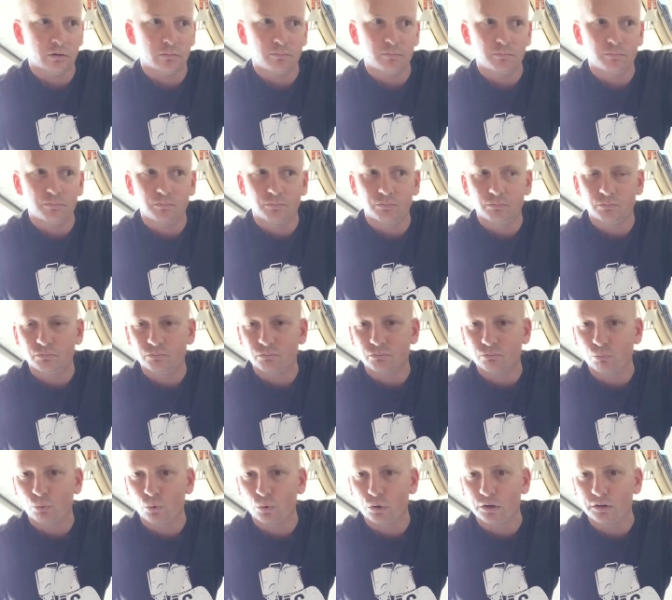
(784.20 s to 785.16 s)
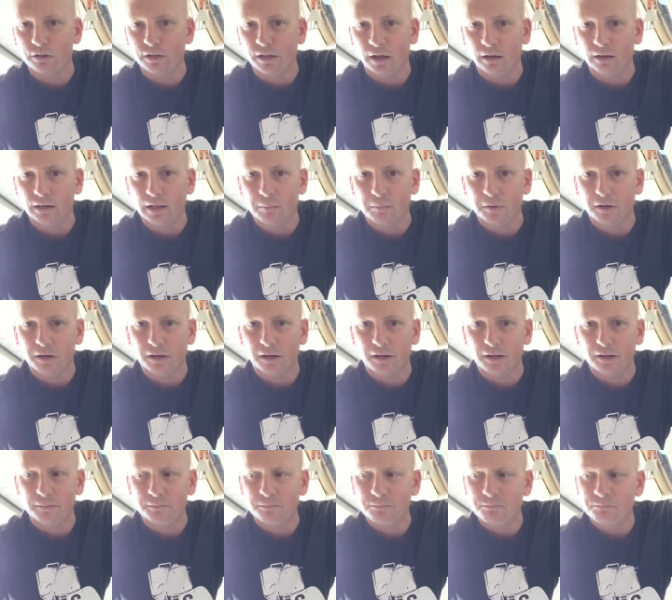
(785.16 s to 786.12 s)
a watered down
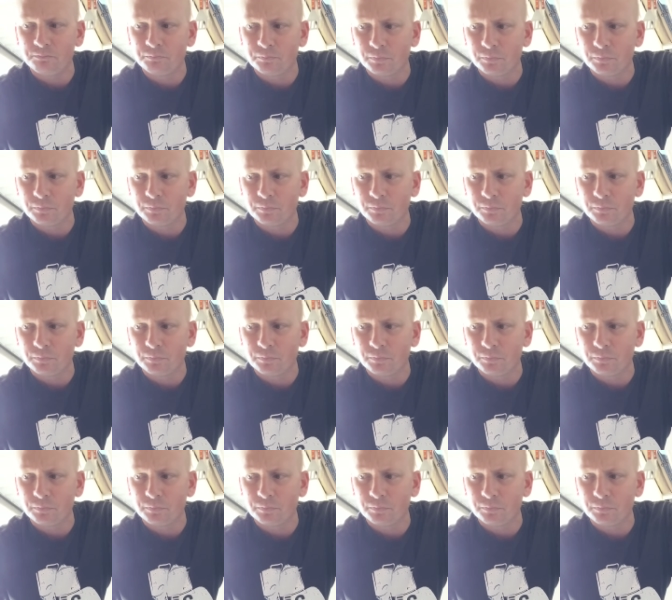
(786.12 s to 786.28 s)
lemonade.